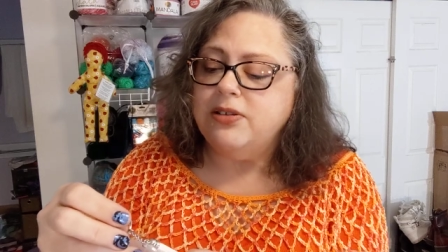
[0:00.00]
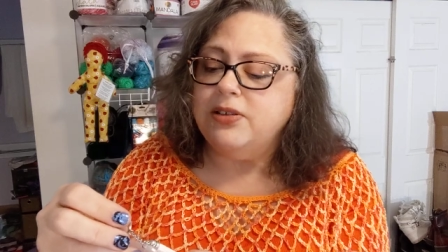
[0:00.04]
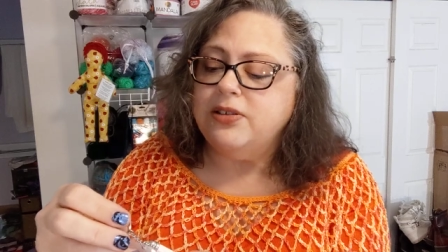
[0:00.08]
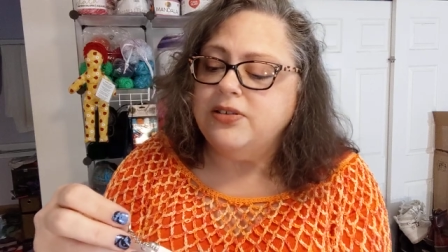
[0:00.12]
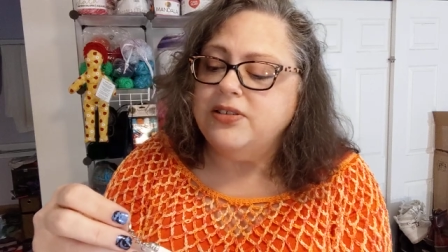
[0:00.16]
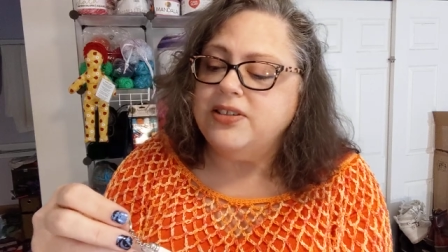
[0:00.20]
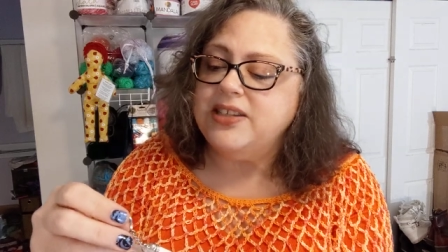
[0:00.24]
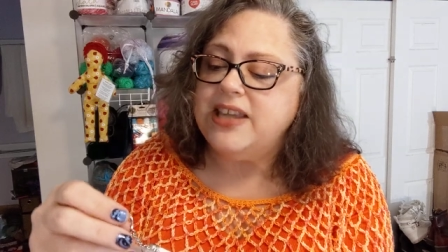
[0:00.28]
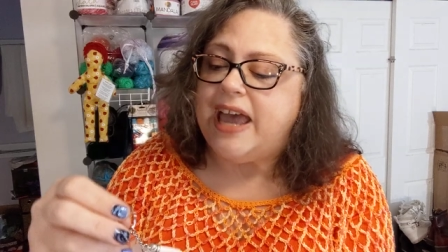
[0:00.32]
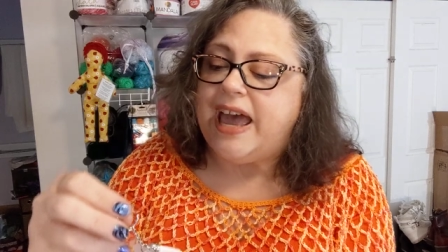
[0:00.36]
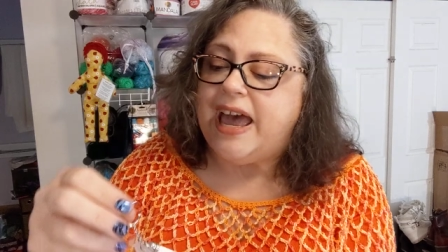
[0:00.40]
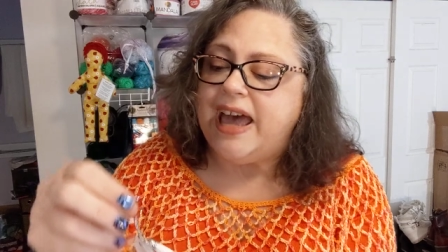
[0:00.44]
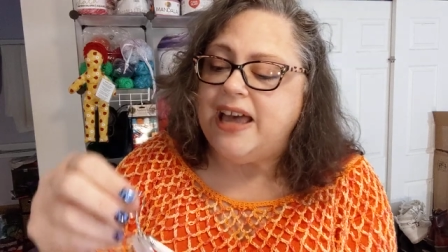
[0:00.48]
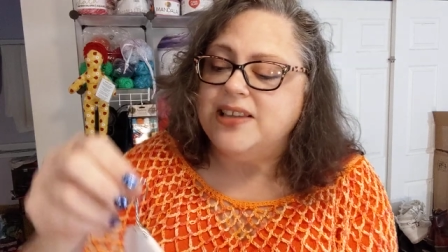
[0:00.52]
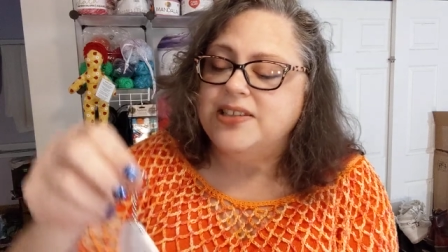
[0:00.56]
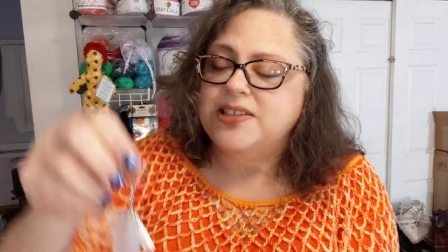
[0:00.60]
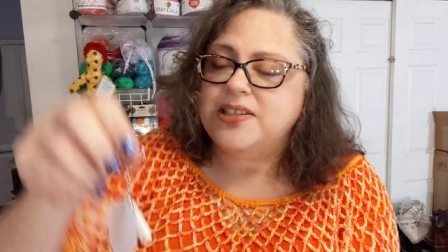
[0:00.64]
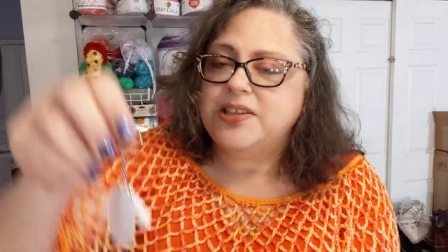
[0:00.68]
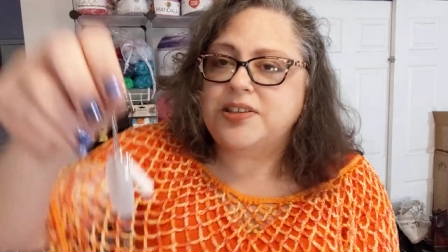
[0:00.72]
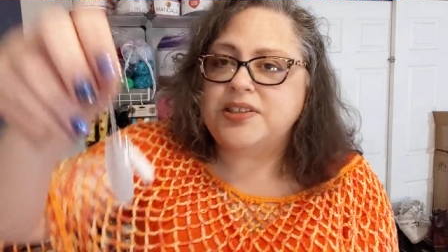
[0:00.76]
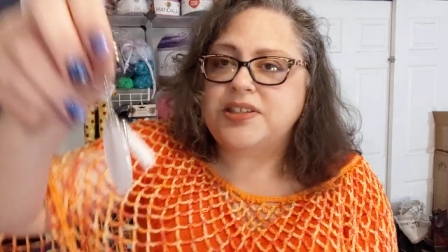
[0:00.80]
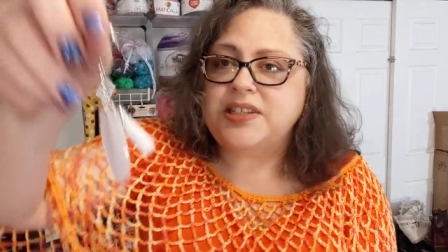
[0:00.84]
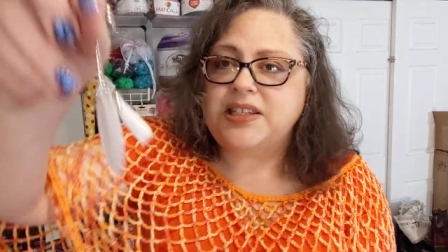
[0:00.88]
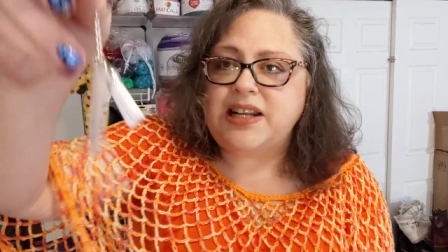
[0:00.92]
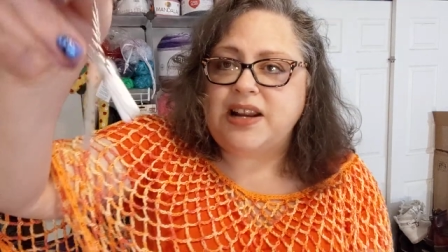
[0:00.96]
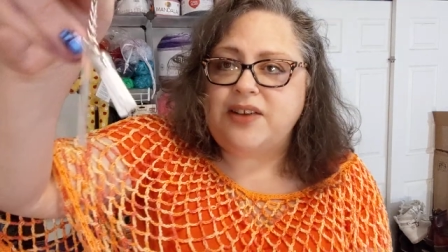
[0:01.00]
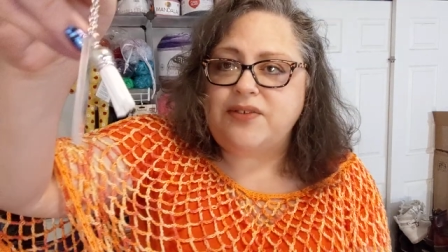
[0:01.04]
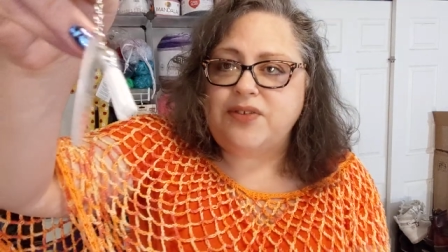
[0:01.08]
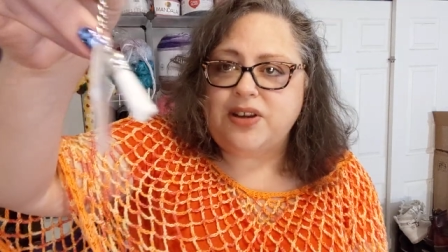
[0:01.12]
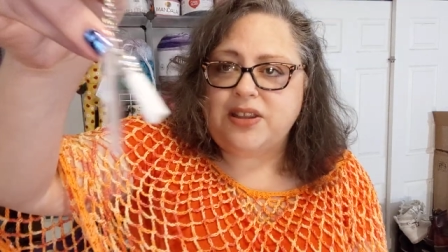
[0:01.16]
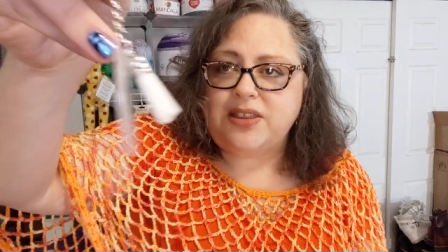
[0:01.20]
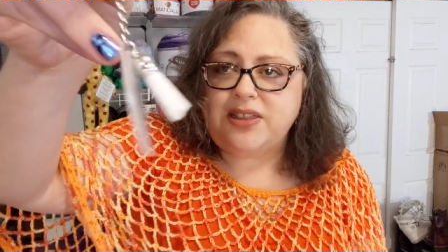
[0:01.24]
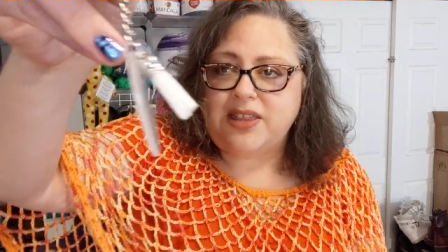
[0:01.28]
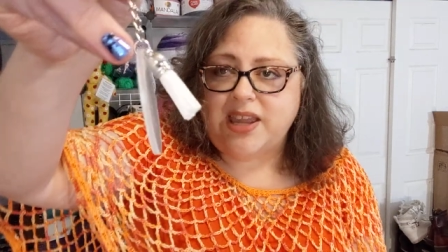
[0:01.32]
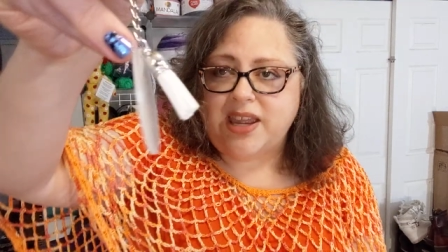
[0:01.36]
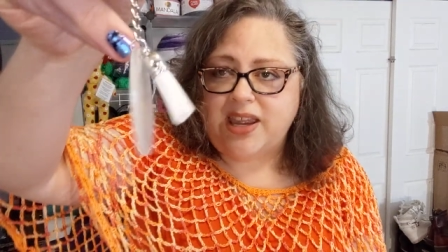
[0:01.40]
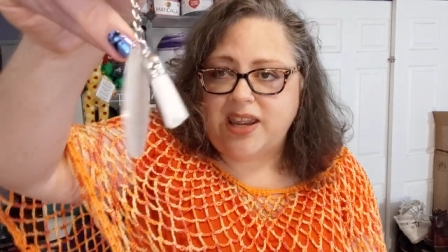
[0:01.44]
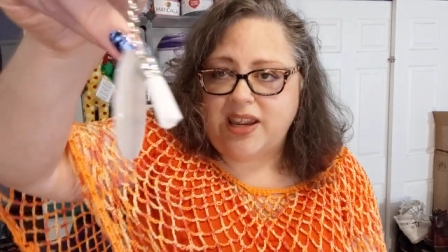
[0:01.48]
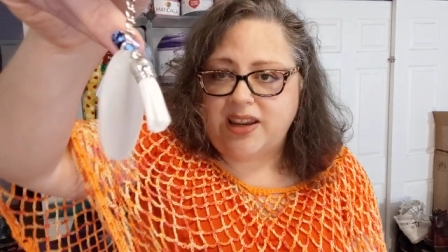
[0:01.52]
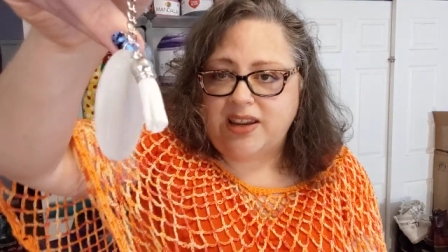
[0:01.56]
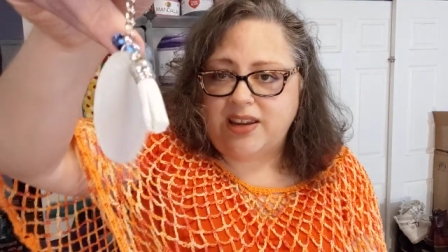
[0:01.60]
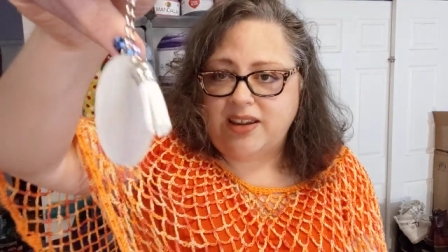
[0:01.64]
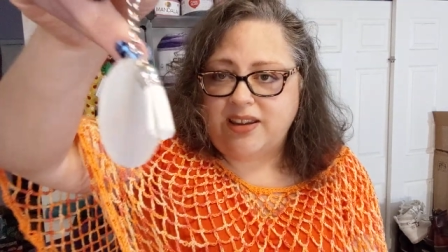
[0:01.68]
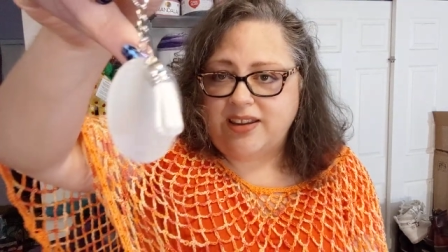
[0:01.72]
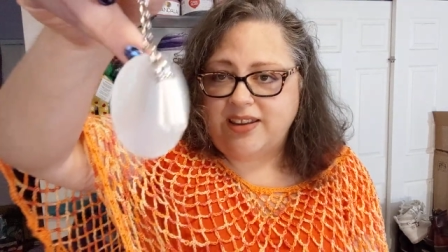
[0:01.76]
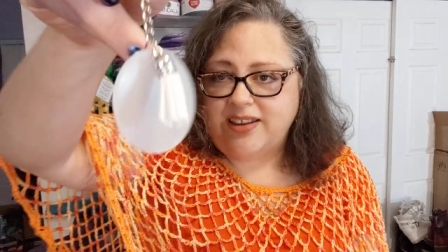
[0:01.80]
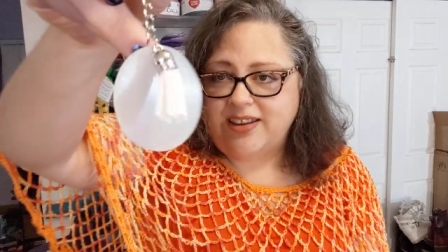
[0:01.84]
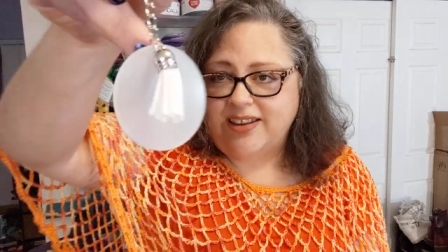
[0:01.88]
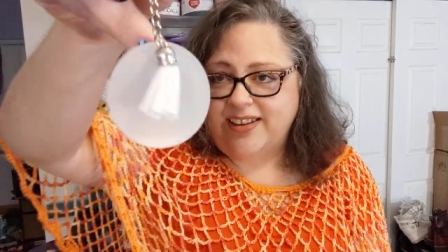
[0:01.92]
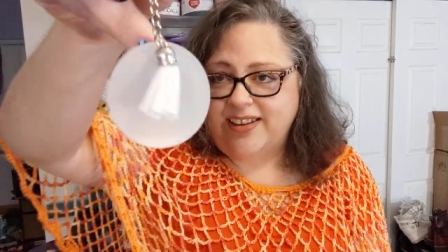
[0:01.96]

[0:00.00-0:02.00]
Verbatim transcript: Little tassels and everything.